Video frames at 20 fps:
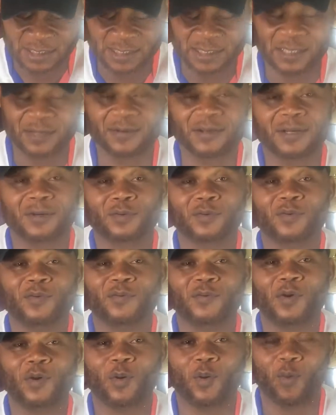In that one, I'll go
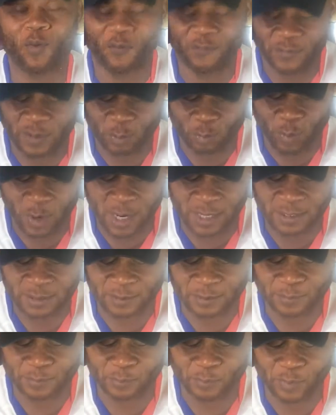for over
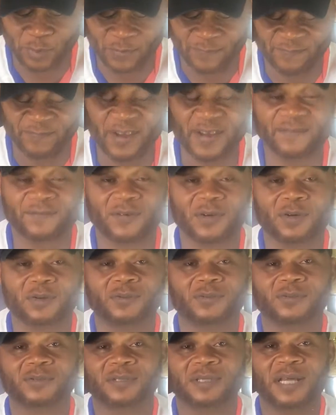1.5
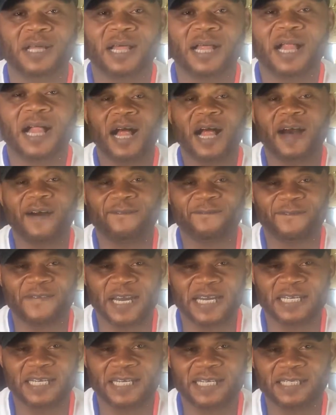goals. And
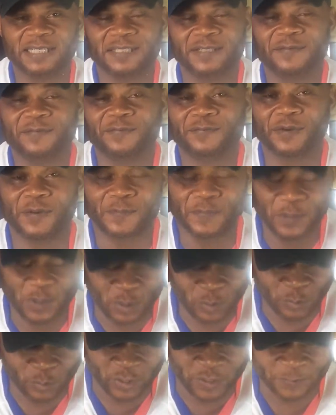finally, from
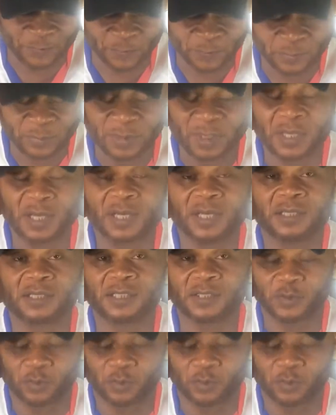Norway, it